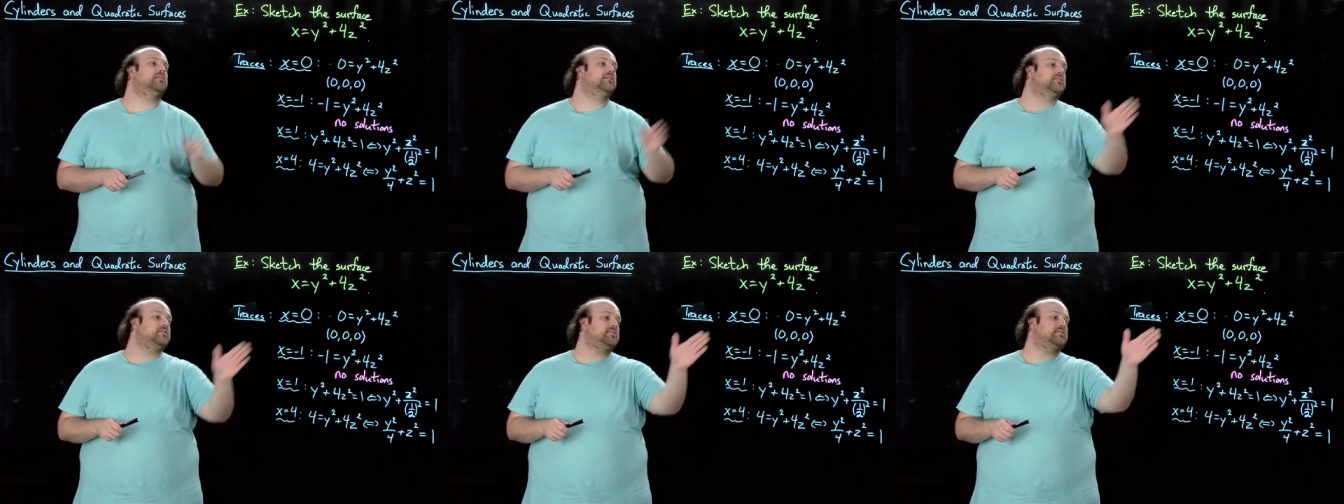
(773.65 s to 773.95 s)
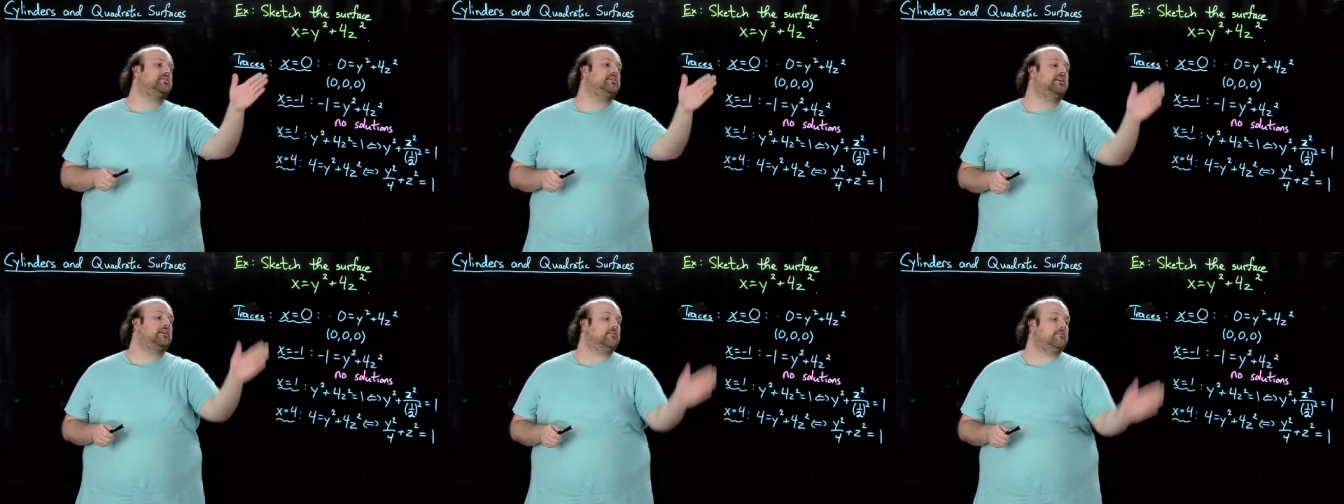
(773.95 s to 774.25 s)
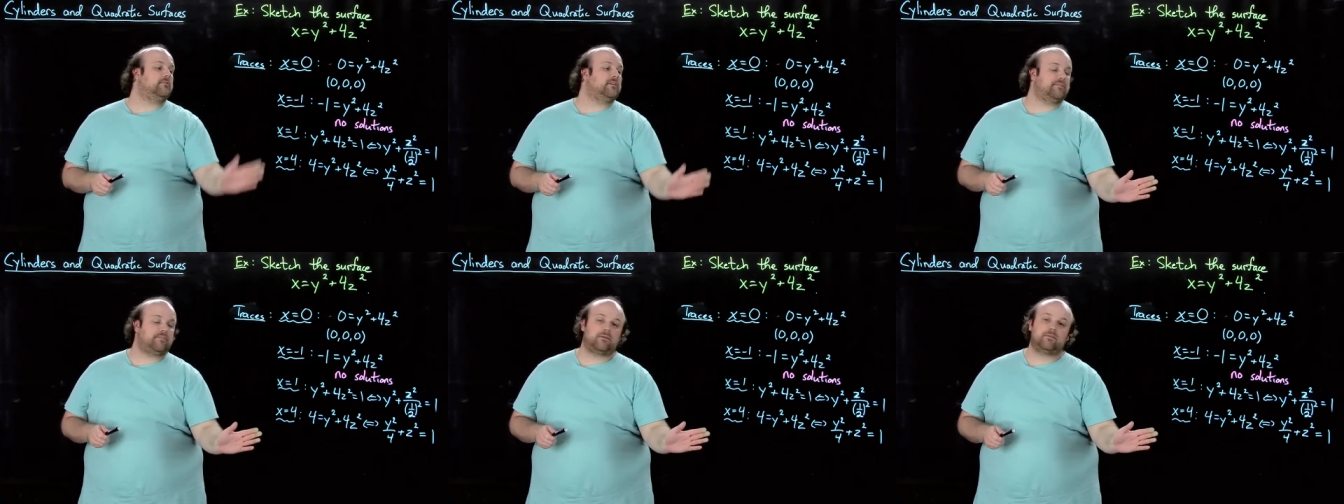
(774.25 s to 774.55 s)
So here
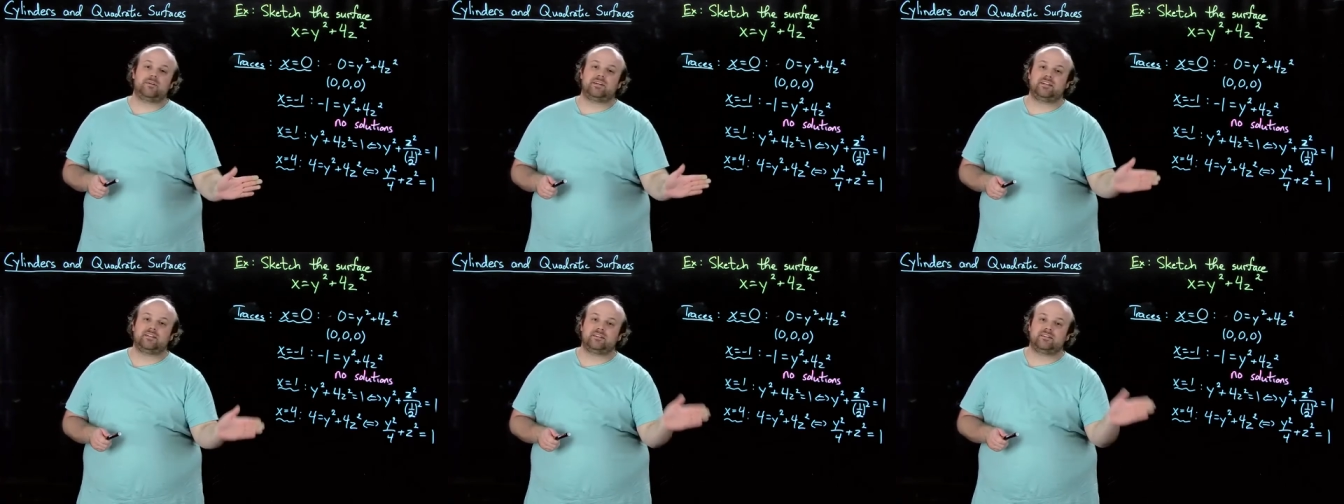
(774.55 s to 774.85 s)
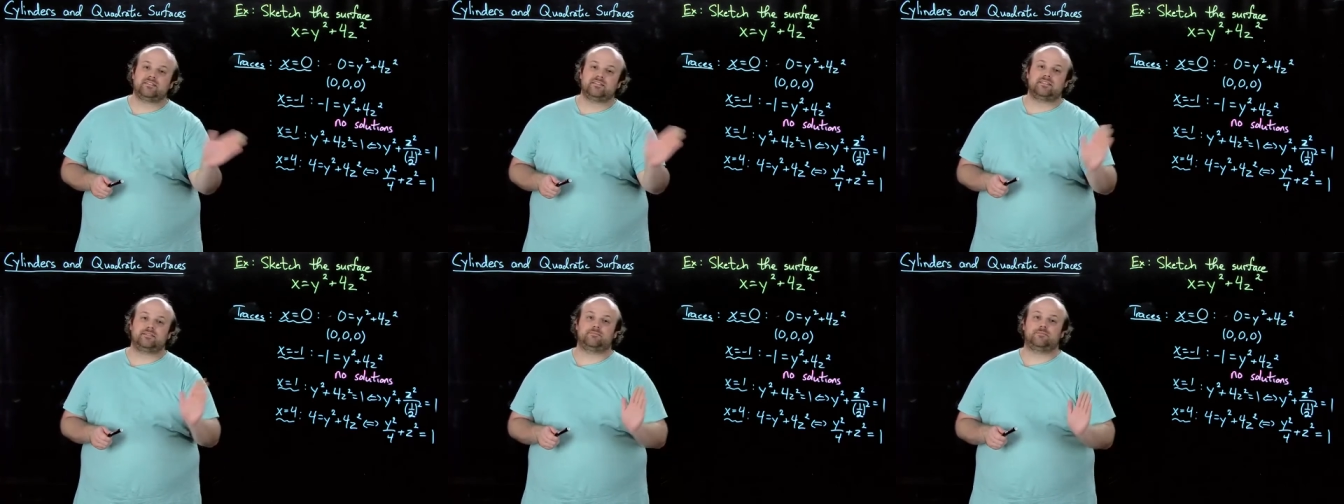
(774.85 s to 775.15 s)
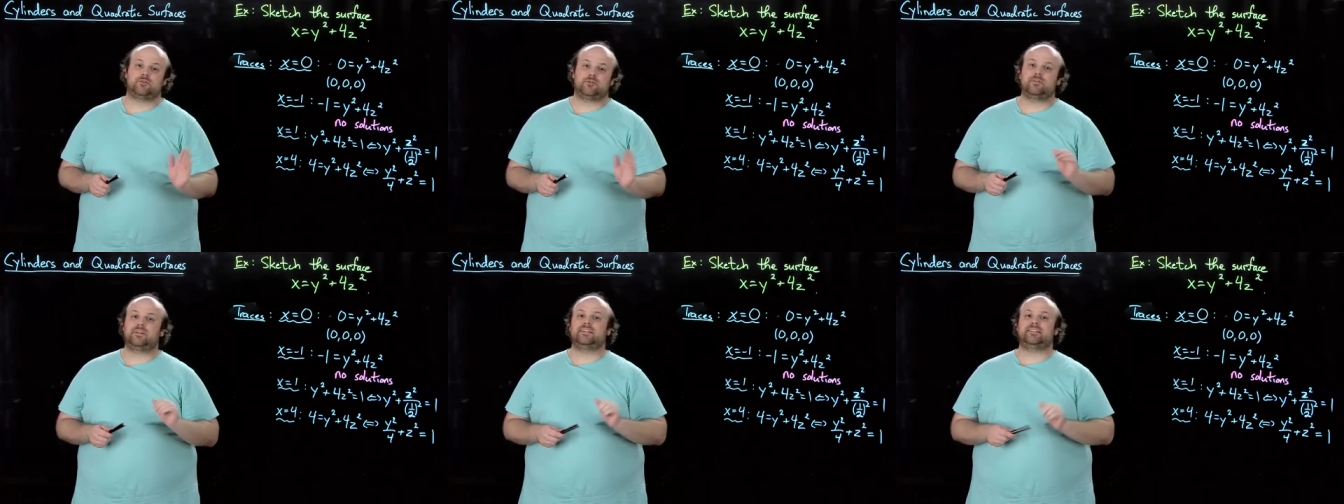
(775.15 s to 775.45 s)
we've already done some
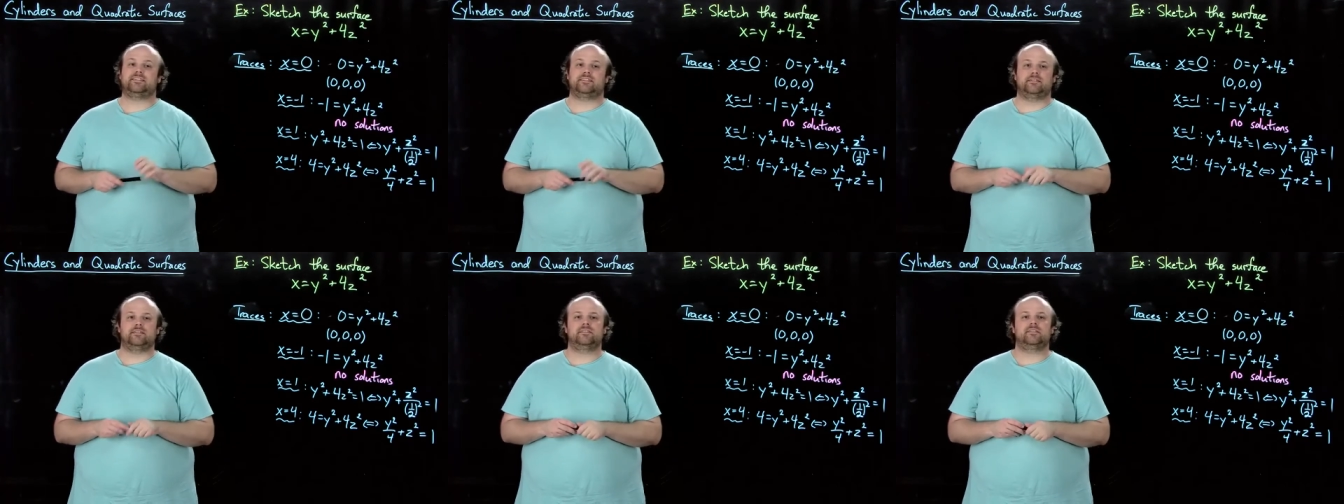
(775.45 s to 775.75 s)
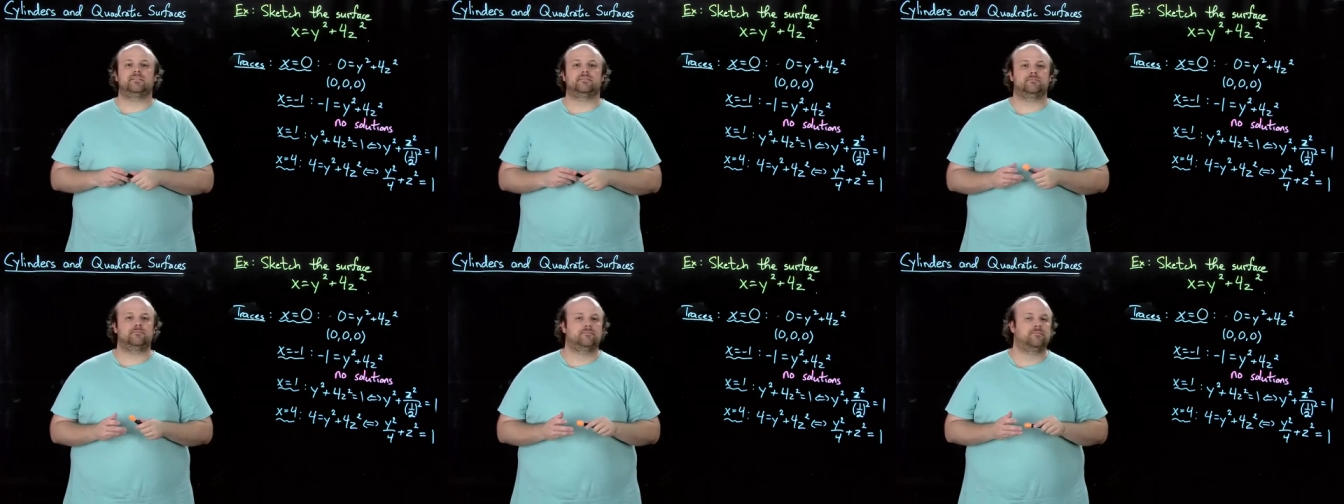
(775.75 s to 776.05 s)
traces.